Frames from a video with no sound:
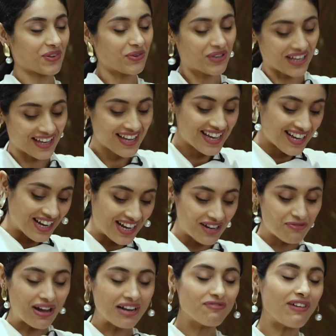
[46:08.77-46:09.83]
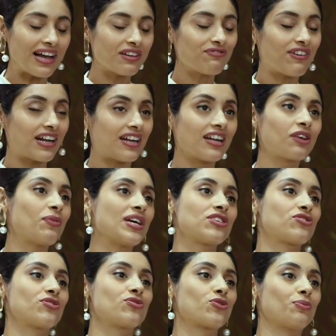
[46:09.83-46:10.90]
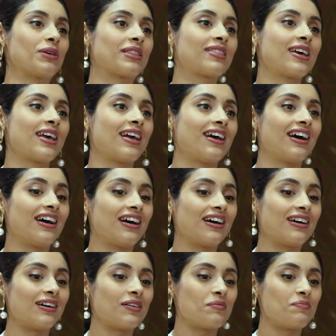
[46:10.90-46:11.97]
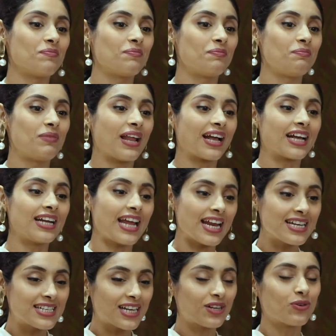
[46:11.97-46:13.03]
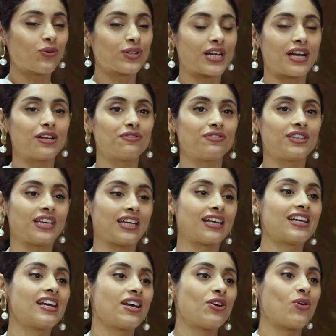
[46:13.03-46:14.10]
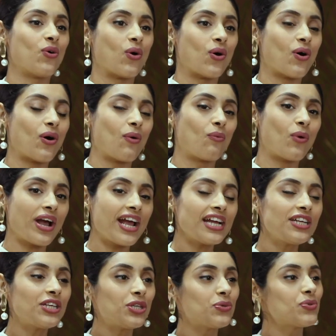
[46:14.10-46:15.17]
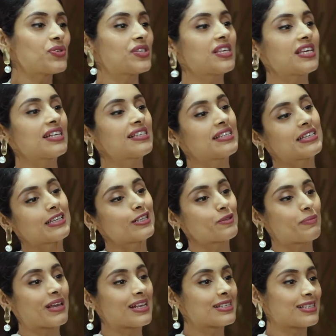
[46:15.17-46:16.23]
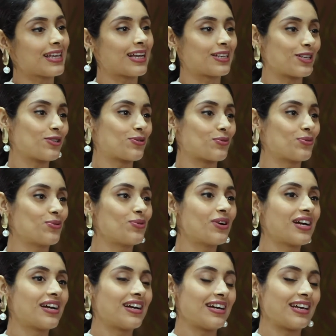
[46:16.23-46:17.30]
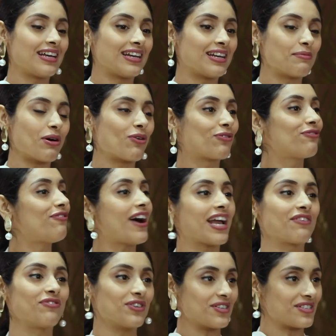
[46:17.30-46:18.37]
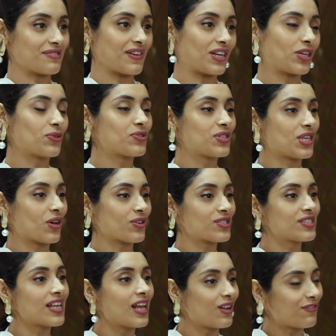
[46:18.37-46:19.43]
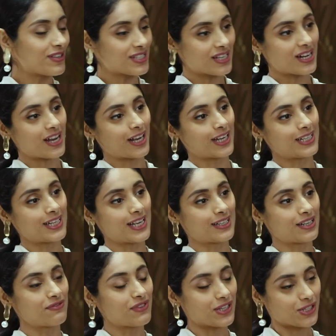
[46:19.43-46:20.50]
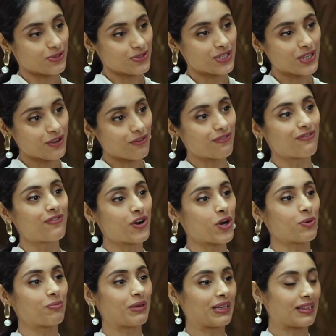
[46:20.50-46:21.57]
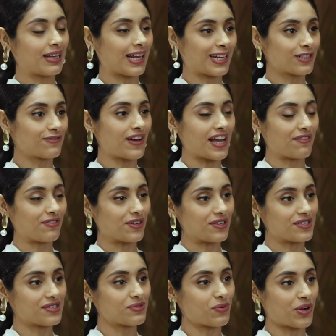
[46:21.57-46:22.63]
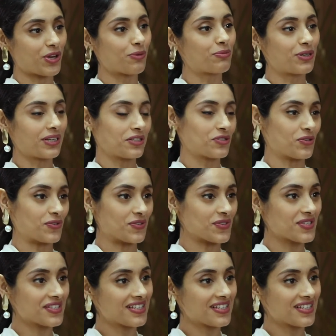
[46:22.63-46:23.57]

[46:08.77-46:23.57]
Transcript: Okay. Uh, one, one final question, Sumit. Uh, like an ending note kind of a thing. Where do you see City Space 82 in about five years? Where do you see yourself as an architect and where do you see your firm in the next five years? What are your predictions?